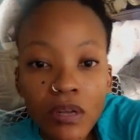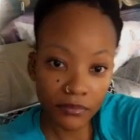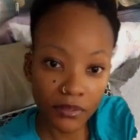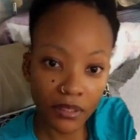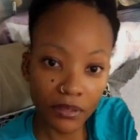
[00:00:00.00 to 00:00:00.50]

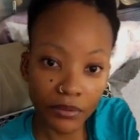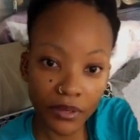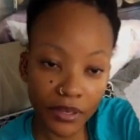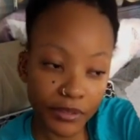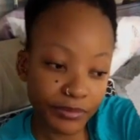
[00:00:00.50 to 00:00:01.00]

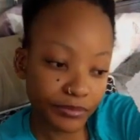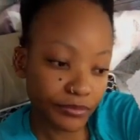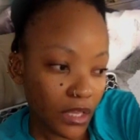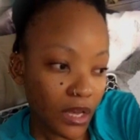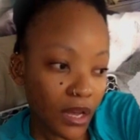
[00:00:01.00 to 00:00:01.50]
Anyway,
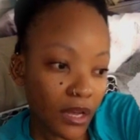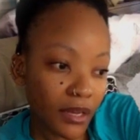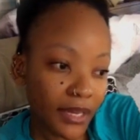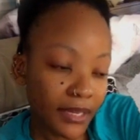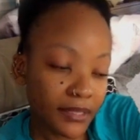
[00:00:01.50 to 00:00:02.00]

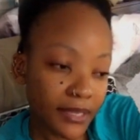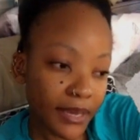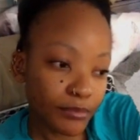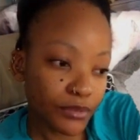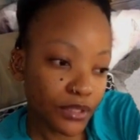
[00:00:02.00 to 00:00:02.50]
yeah,
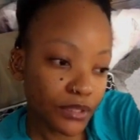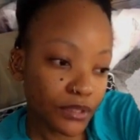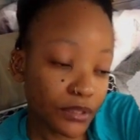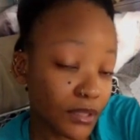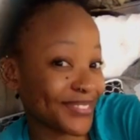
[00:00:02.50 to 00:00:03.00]
except
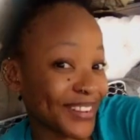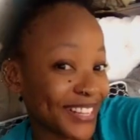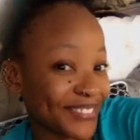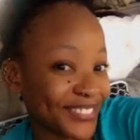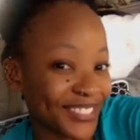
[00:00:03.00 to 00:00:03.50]

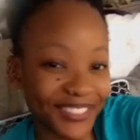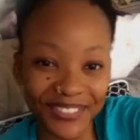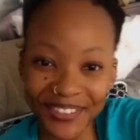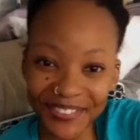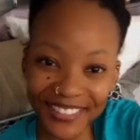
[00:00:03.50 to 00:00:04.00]
welcome to the
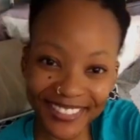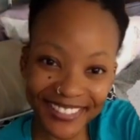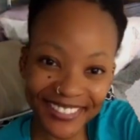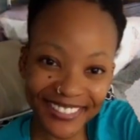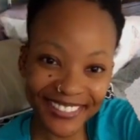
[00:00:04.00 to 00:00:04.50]

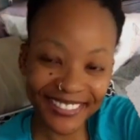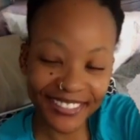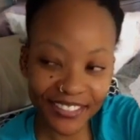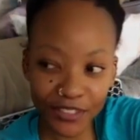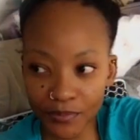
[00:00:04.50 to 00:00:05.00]
tribulation.